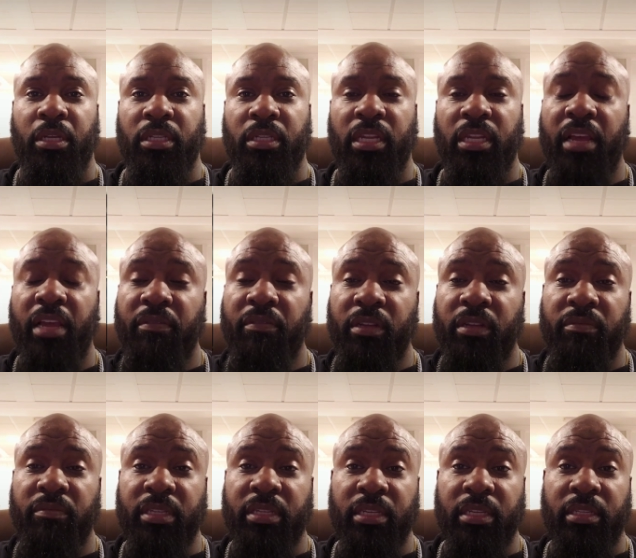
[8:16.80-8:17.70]
The level
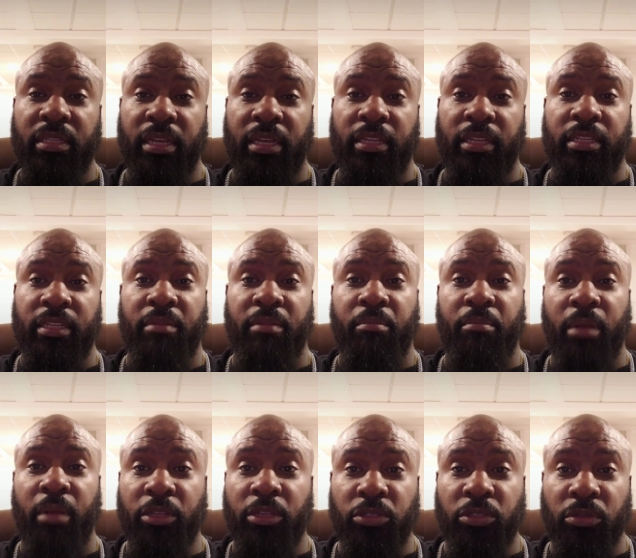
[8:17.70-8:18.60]
of detail in the
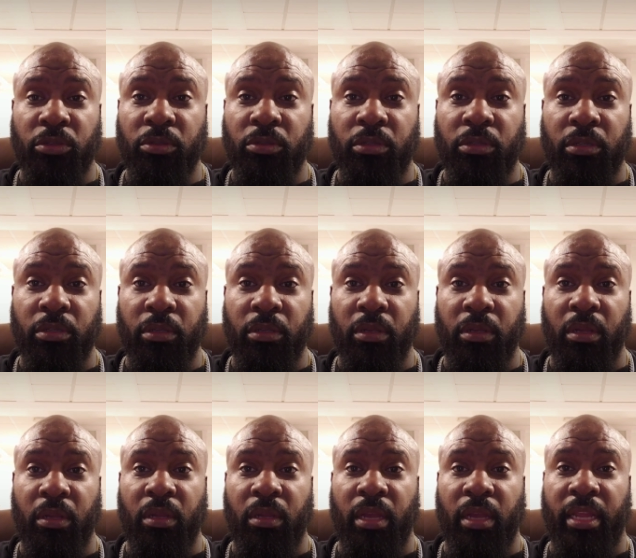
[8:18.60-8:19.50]
muscles
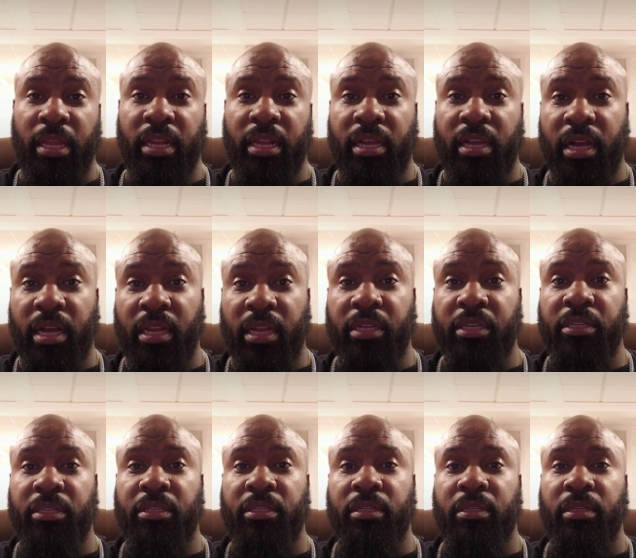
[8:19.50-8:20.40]
and the
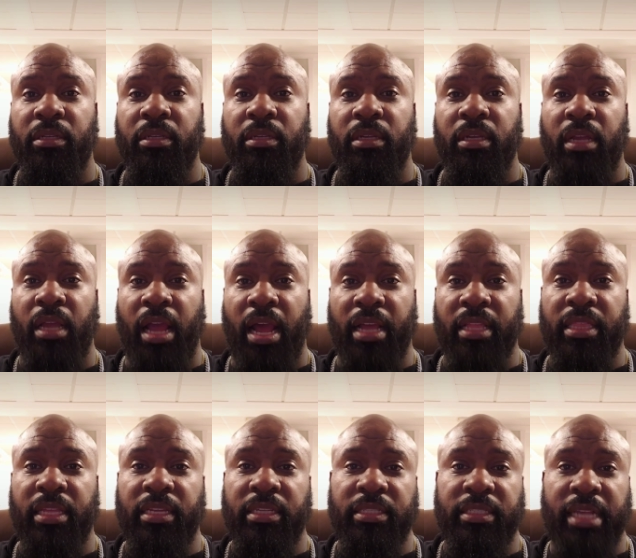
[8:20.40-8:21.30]
colors, I
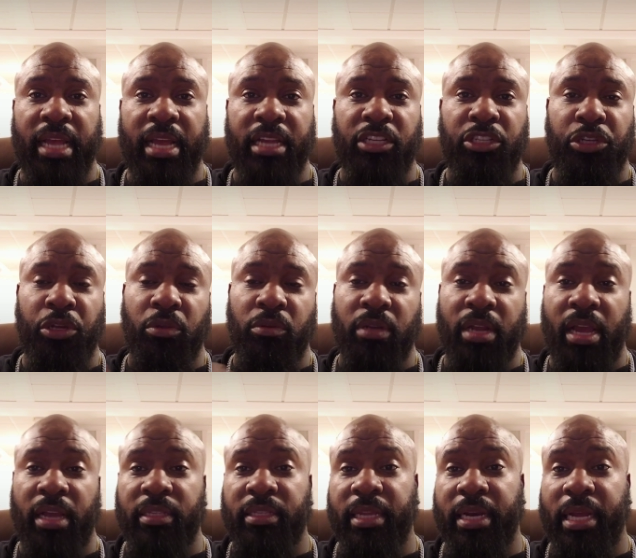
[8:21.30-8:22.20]
think Sideshow
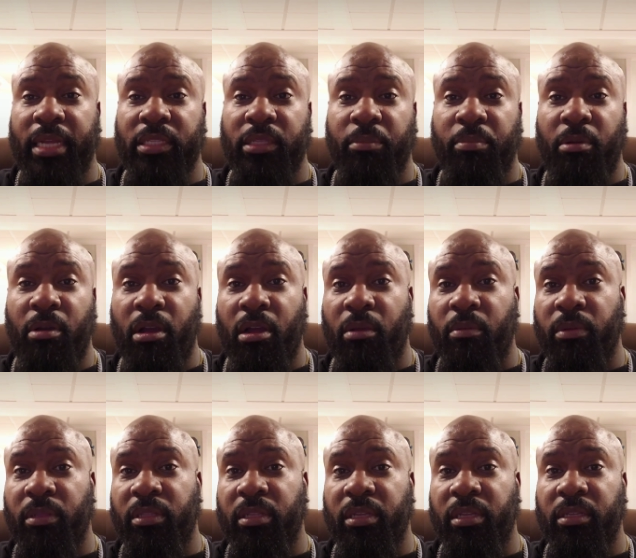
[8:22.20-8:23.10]
knocked it out the
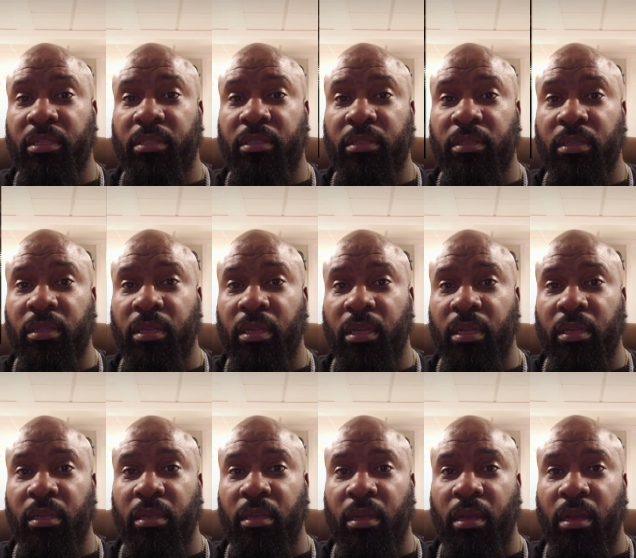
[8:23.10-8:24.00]
park with this.
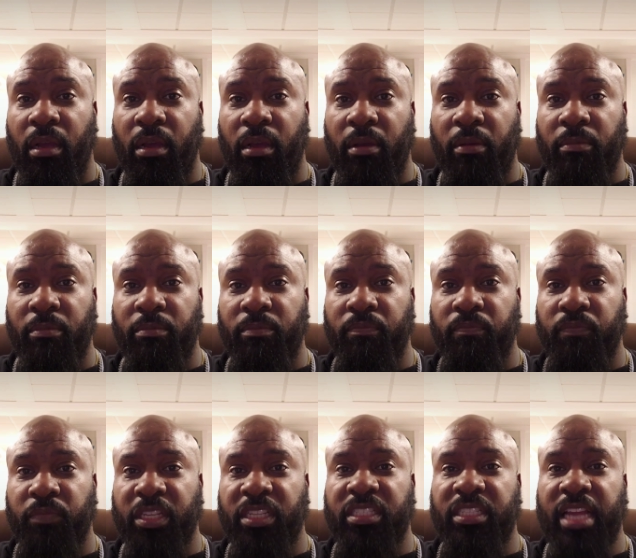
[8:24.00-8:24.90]

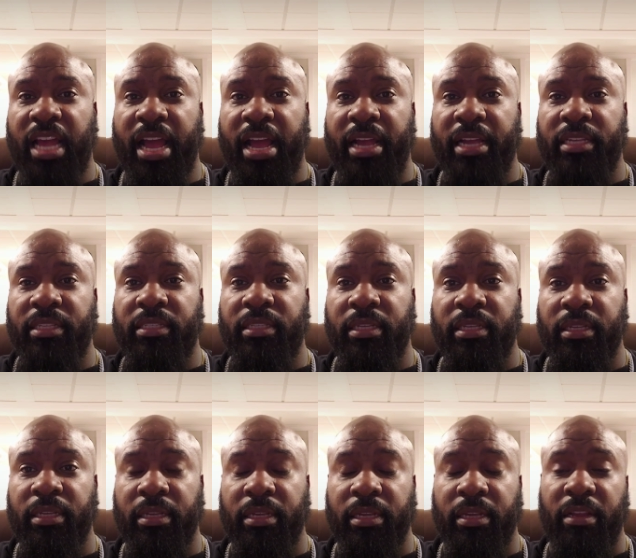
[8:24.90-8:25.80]
The size
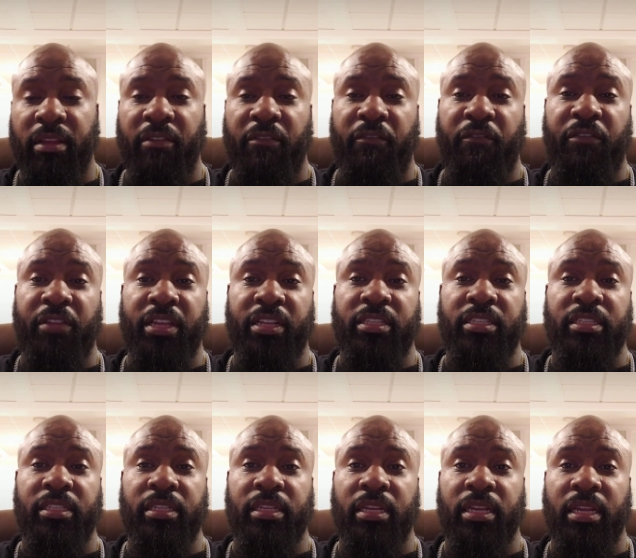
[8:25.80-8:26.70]

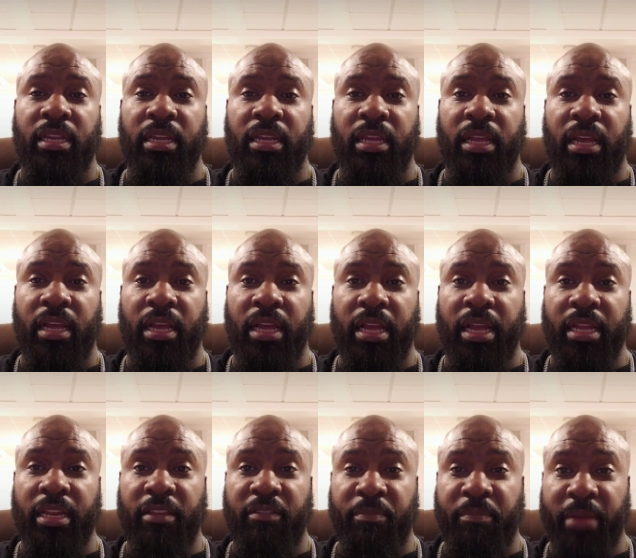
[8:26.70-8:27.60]
fits
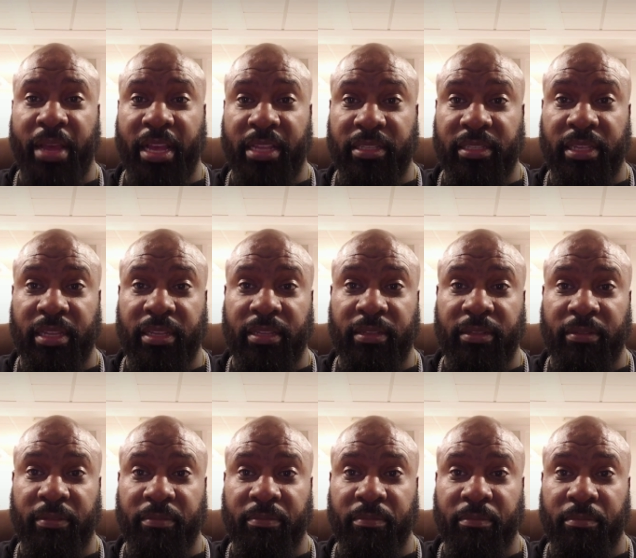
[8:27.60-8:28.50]
any Vesta
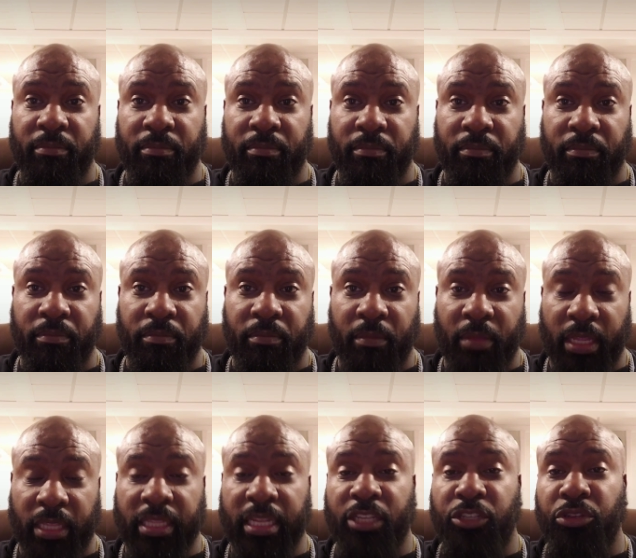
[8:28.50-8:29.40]

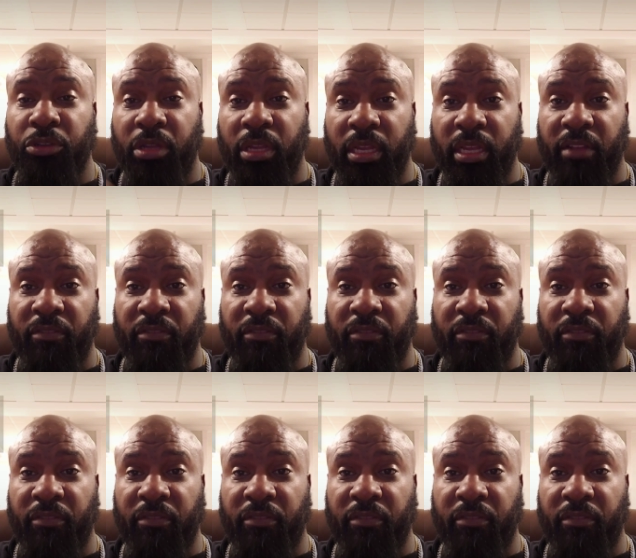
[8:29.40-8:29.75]
that you can